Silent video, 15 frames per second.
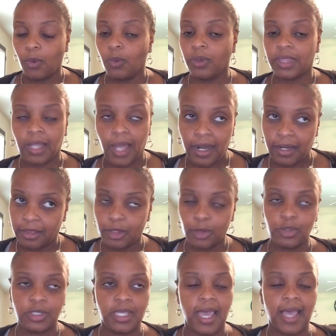with a lot of
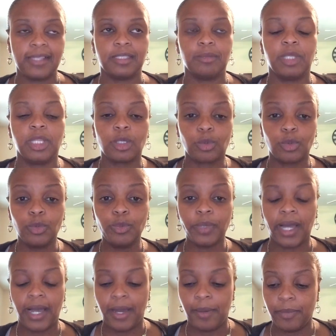enthusiasm in the
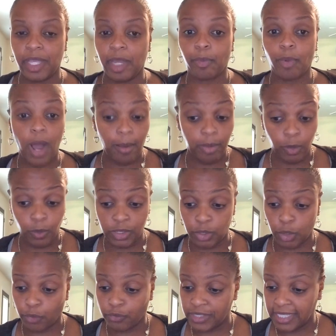group. It probably was
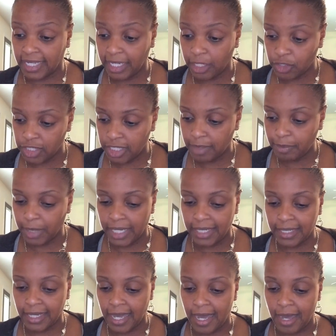nervous energy,
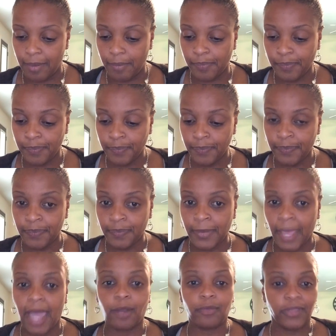but I
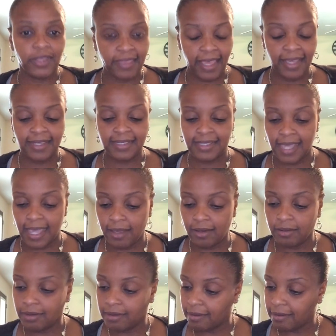don't think they could
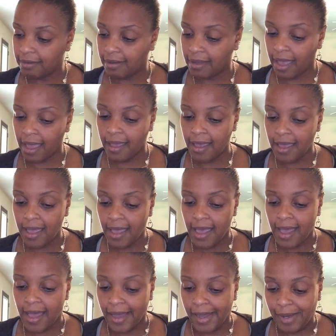tell.
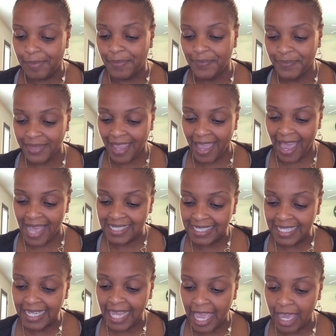I
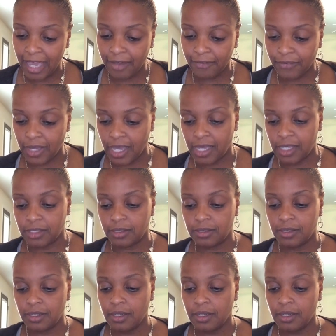did have